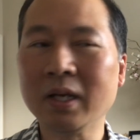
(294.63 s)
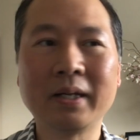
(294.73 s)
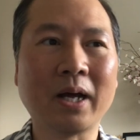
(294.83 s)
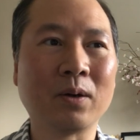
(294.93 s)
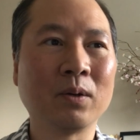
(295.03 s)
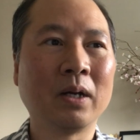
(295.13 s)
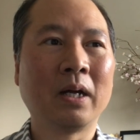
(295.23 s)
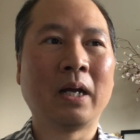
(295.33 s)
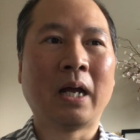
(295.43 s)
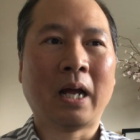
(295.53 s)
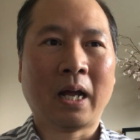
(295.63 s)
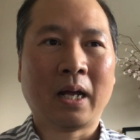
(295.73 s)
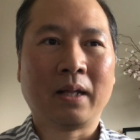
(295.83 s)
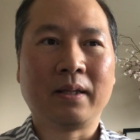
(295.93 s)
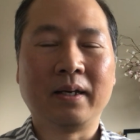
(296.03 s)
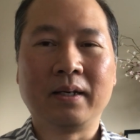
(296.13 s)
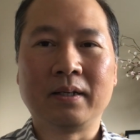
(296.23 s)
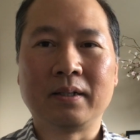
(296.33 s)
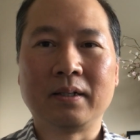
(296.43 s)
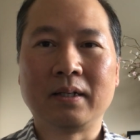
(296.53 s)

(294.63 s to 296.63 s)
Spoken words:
Now, the